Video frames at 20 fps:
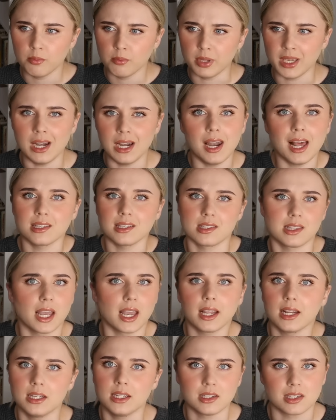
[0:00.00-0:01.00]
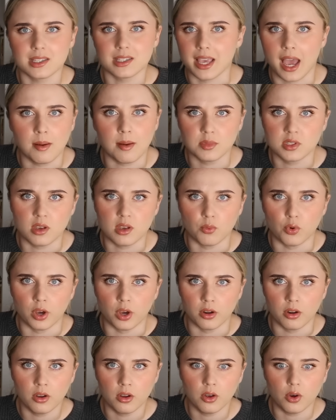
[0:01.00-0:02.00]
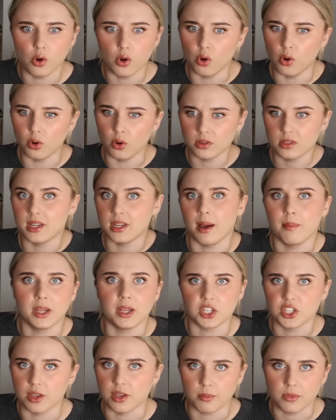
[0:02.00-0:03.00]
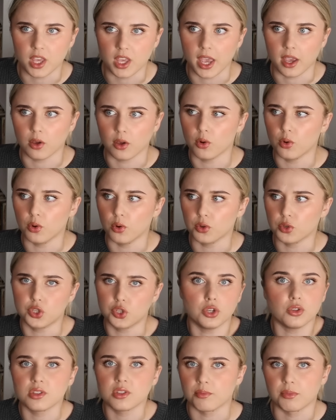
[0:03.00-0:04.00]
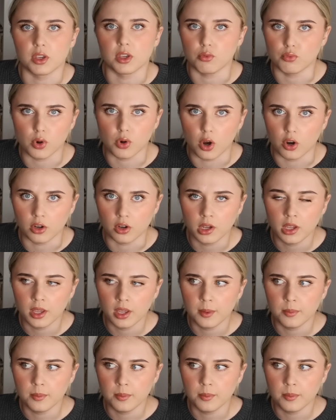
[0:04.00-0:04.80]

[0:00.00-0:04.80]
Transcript: be less likely to scam someone or damage something or do something wrong.